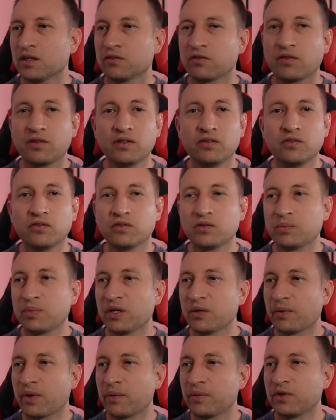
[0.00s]
So this is the
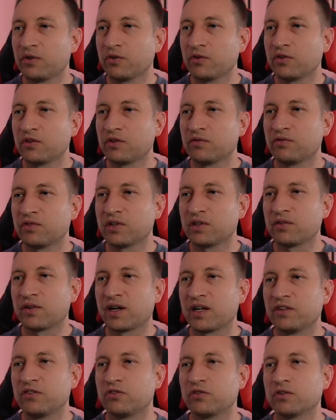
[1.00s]
bit where we do the
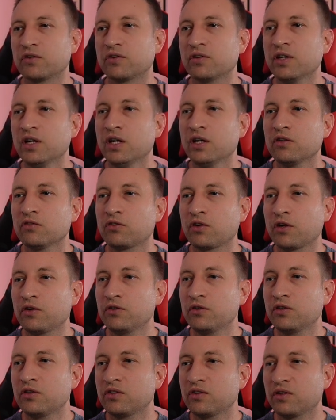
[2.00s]
configuration. So
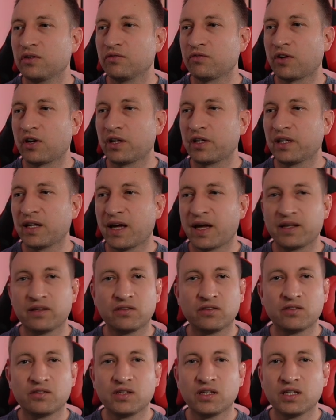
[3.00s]
you can define
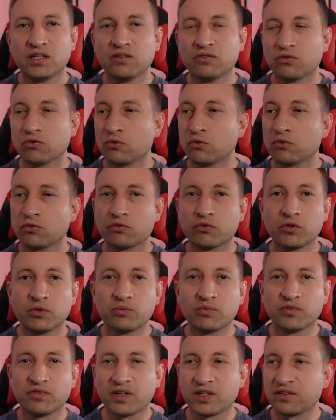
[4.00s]
entities or
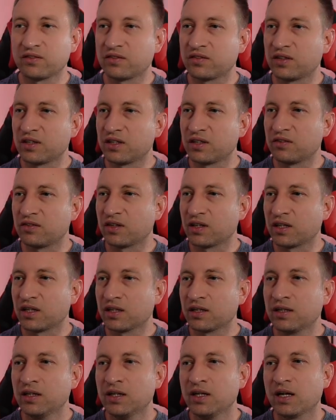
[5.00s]
groups of entities
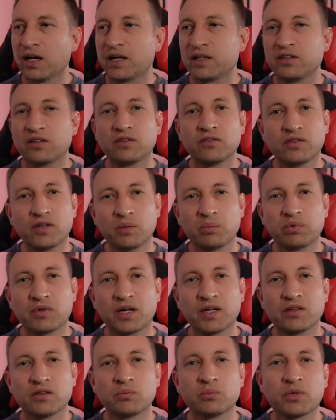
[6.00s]
here, and you can
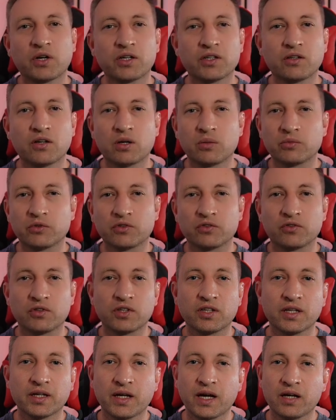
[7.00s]
separate them by commas, so
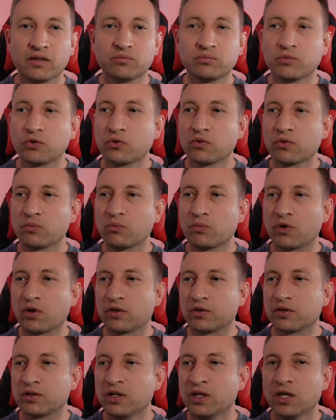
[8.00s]
you can have more than
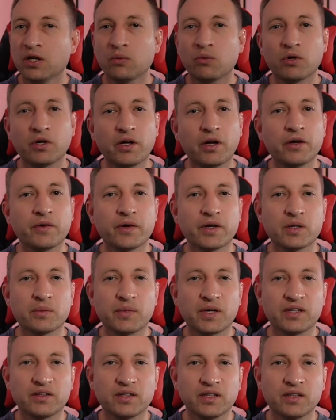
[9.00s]
one. What I
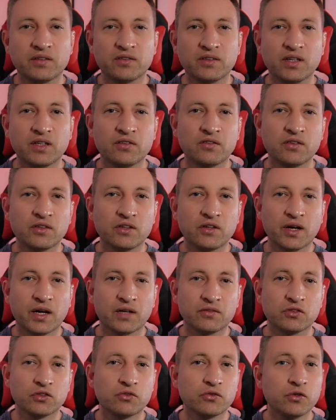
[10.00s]
recommend is that you
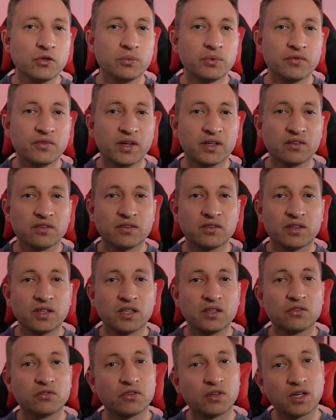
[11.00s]
have a group of
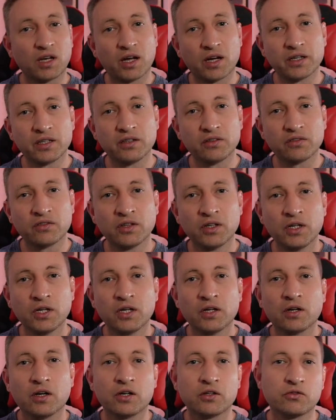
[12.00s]
entities for lights,
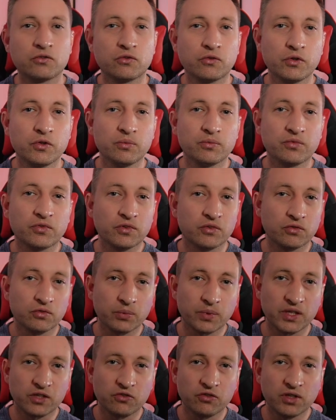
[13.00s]
a group for
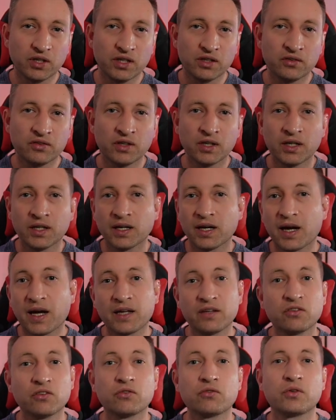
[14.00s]
switches,
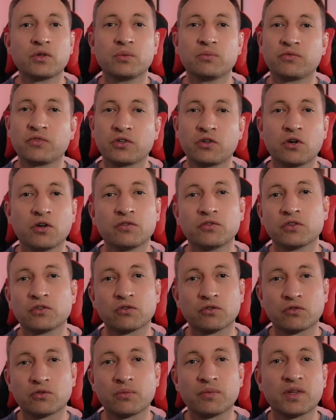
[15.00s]
and a group for covers
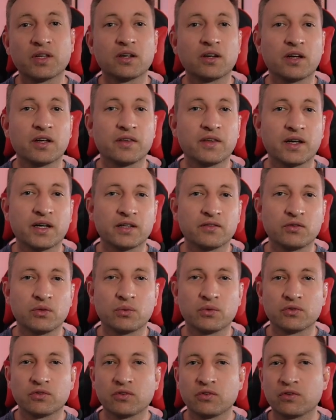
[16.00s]
or something like that if you
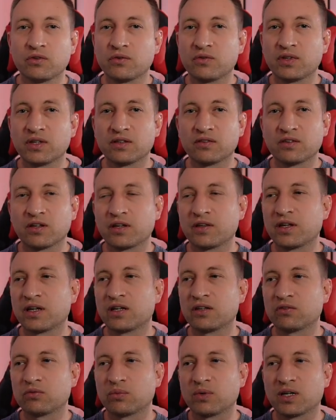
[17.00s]
want to do things like that
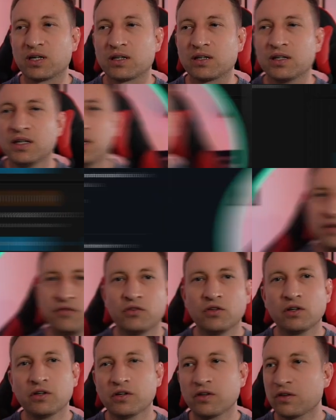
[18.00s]
as well. If
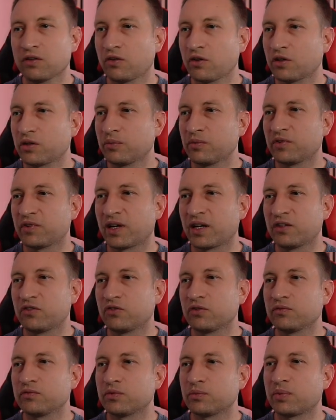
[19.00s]
you look at the
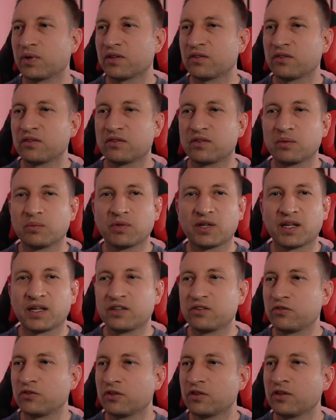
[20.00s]
documentation for Presence
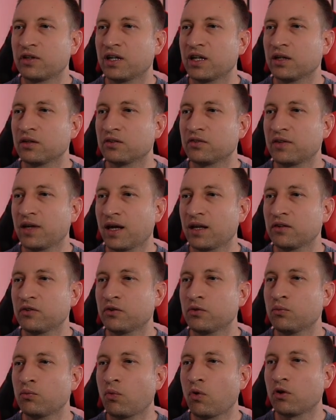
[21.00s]
Simulation, it'll tell
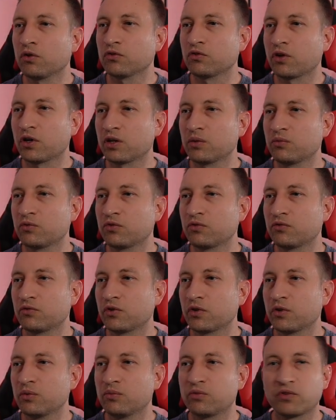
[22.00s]
you what types of
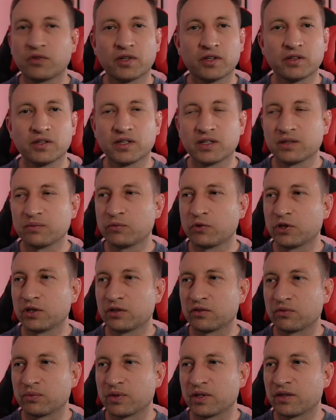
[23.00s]
groups that it
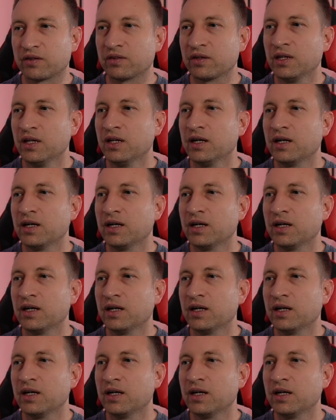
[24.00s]
works with.